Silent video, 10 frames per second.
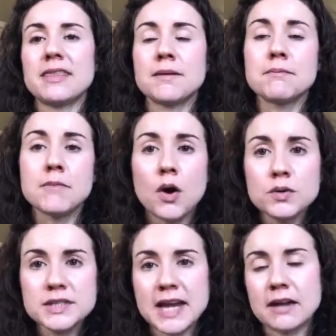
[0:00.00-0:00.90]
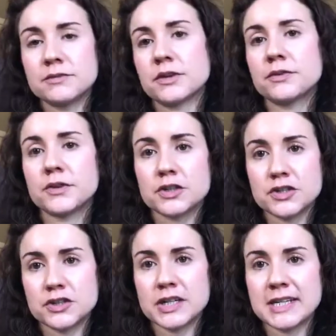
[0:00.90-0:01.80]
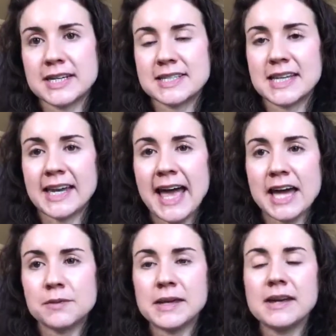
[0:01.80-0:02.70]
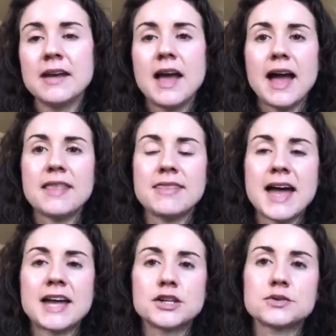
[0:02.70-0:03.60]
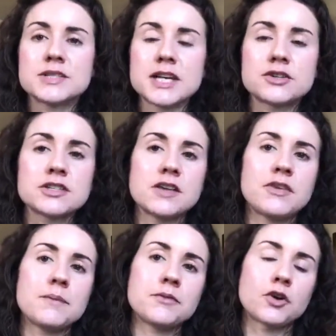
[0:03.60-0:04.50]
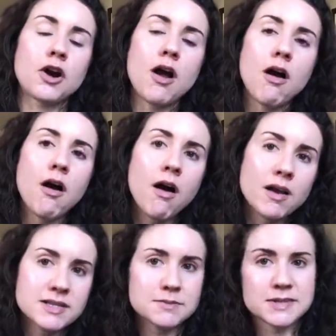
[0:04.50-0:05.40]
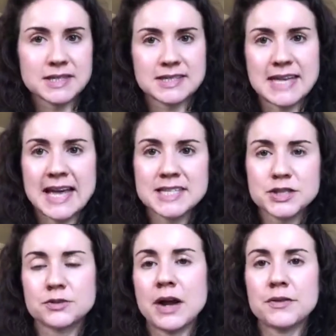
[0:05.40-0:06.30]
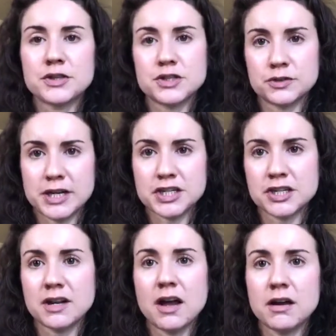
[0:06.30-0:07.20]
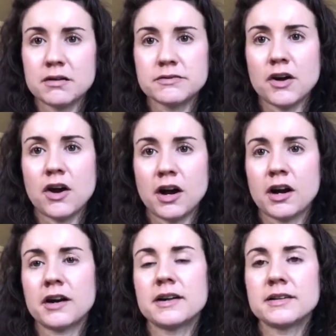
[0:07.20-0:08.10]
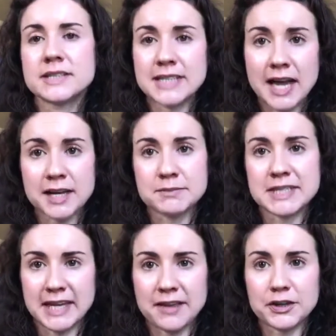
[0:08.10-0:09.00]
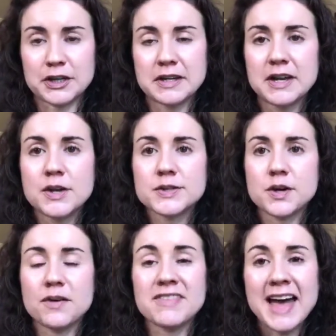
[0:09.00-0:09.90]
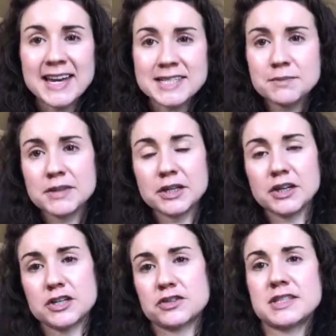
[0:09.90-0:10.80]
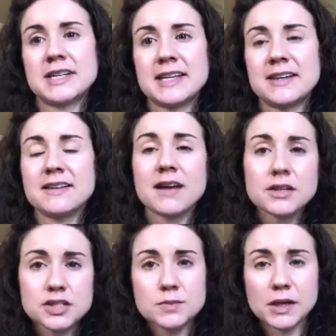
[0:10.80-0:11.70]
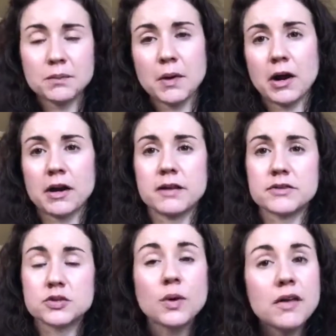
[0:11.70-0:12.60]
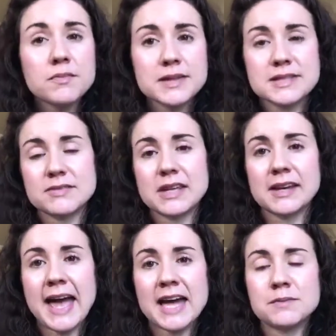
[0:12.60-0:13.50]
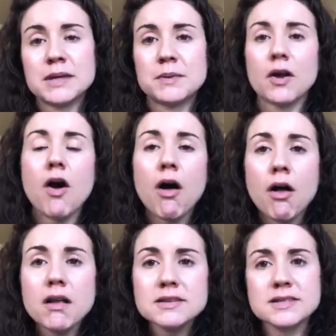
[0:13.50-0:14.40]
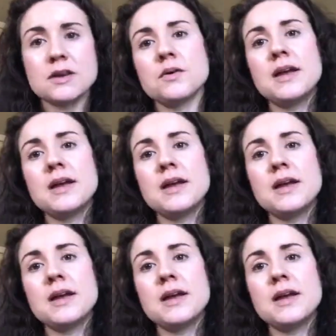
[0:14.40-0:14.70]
the most out of your first 30 days in the Academy and that you set yourself up for awesome success throughout the duration of our time together. So if that is something you're interested in, not just being a part of the 12 months of the Academy, but also